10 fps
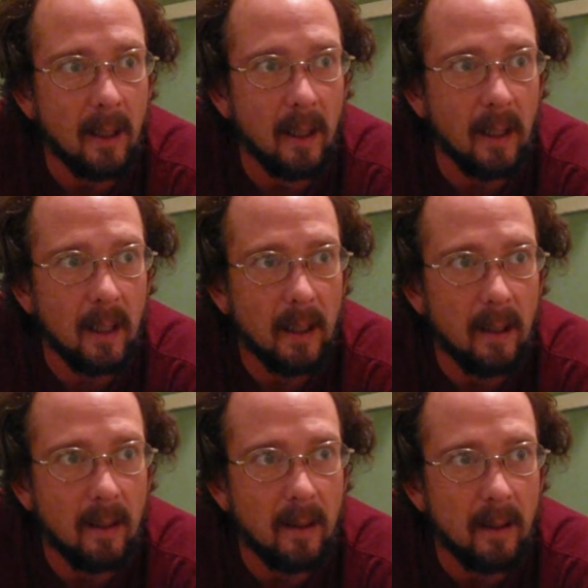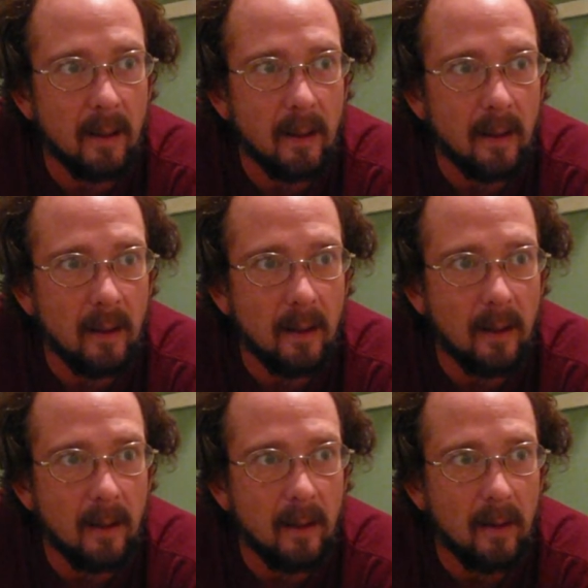
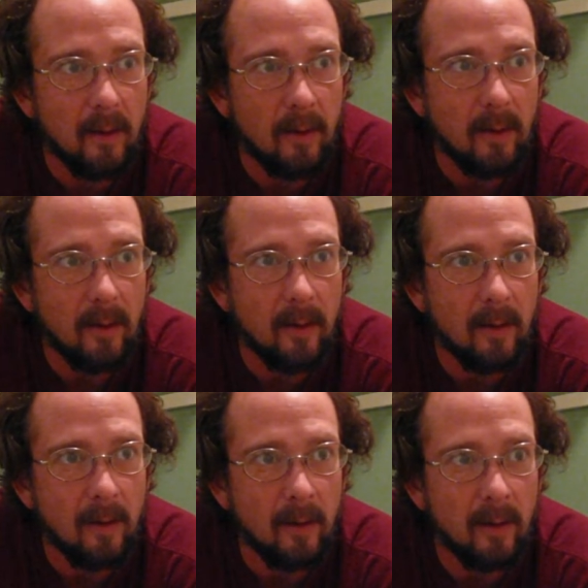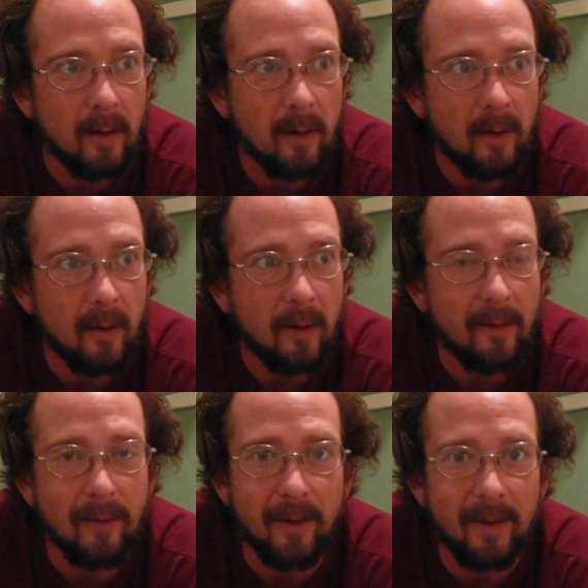
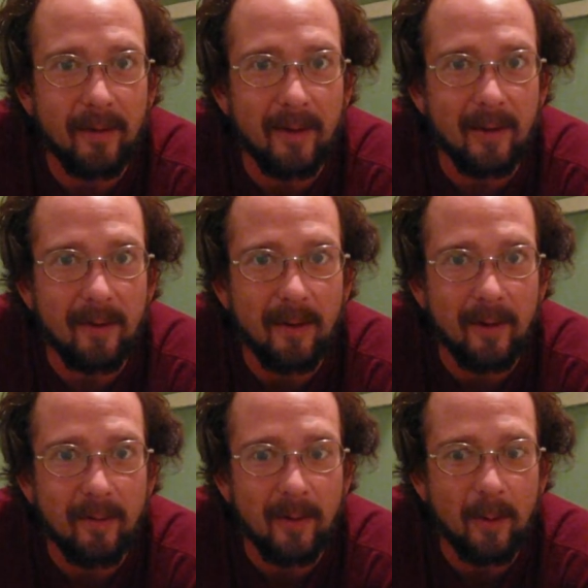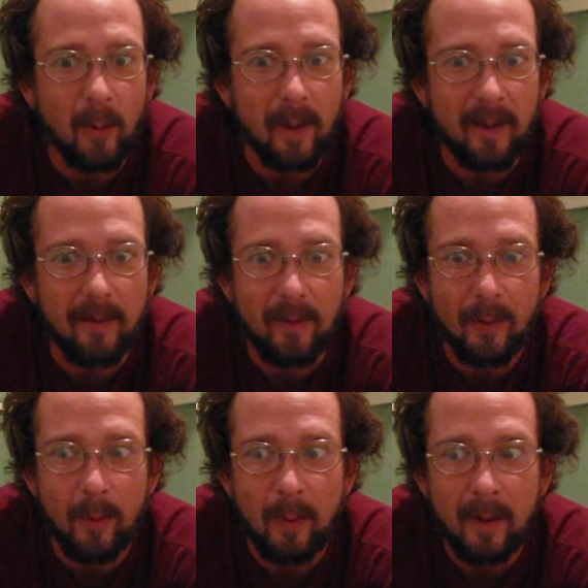For instance, if you wanted
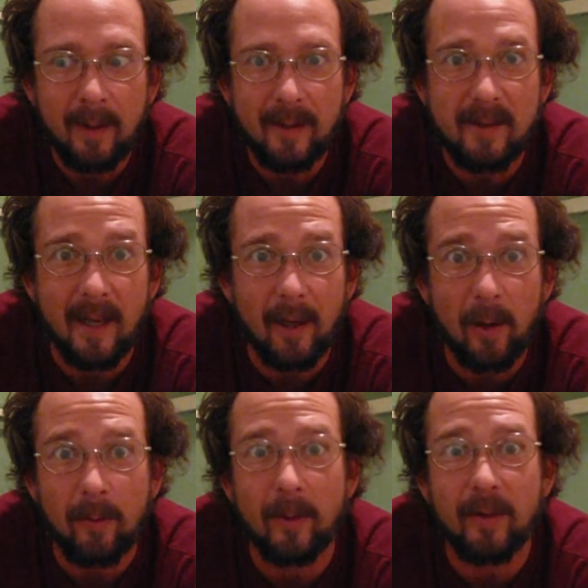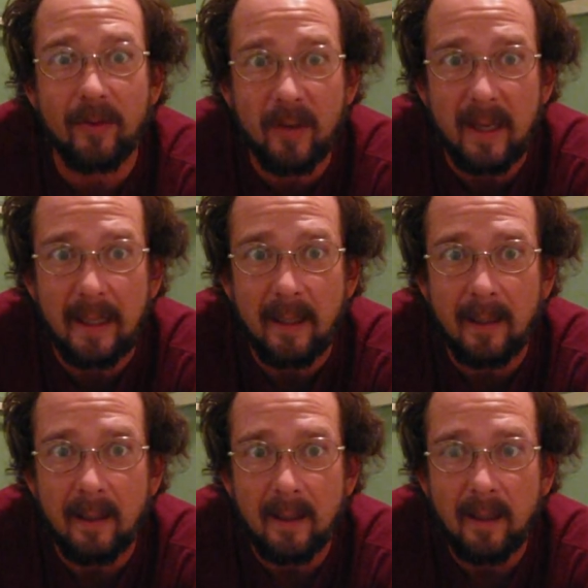to take over a city
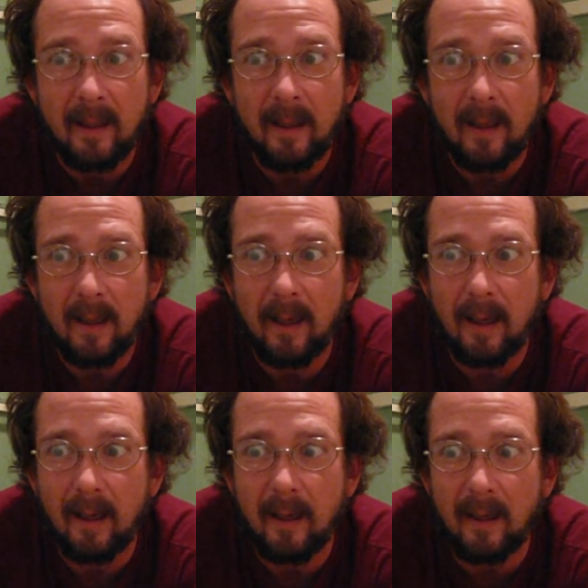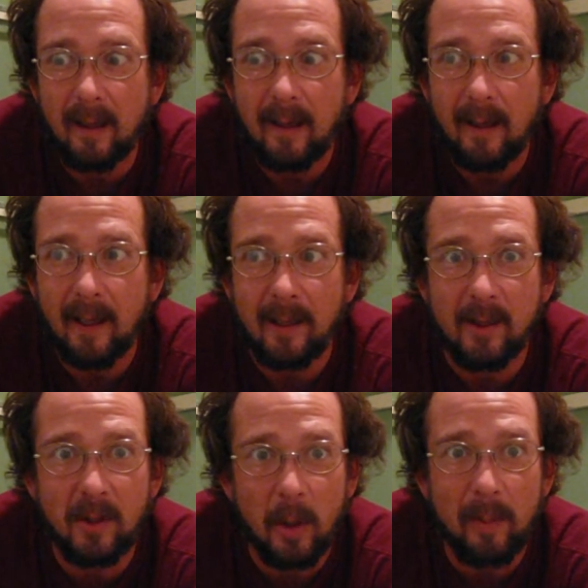and
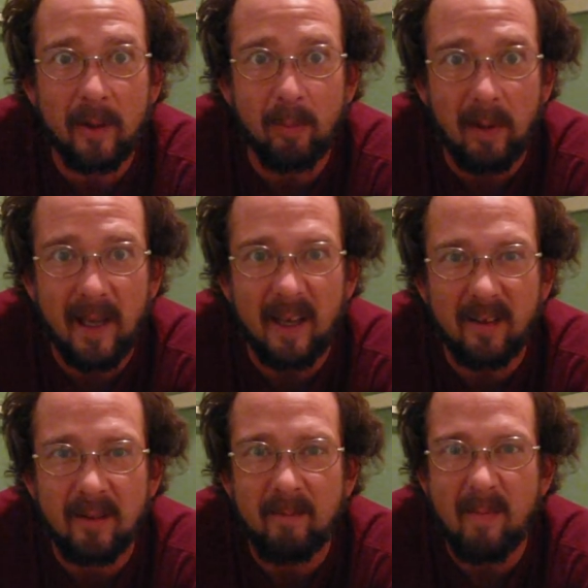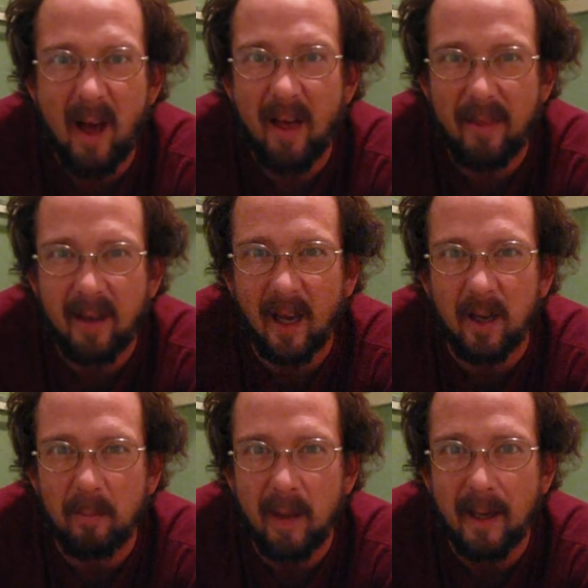you showed me the plans, I think I
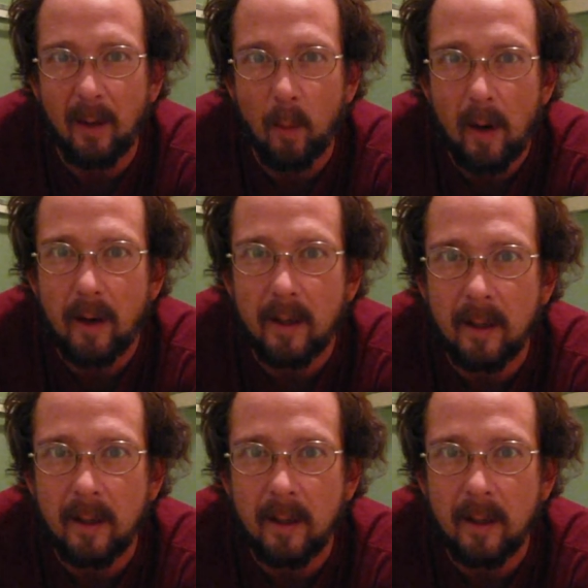could make it work.